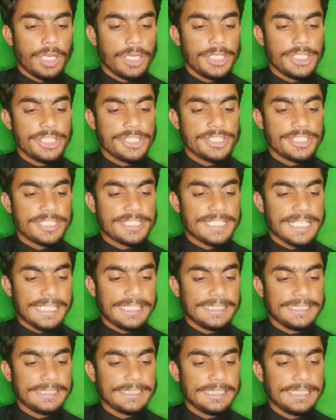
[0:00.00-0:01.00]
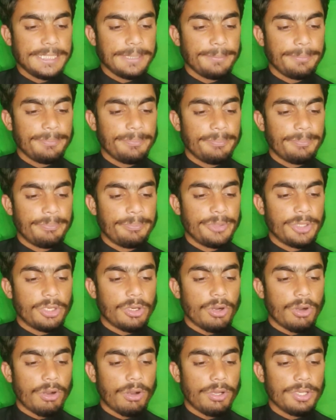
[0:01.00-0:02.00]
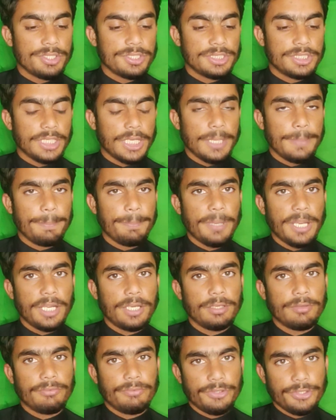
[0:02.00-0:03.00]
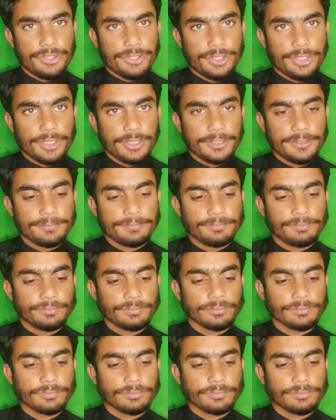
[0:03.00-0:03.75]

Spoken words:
is challenging because the impact feature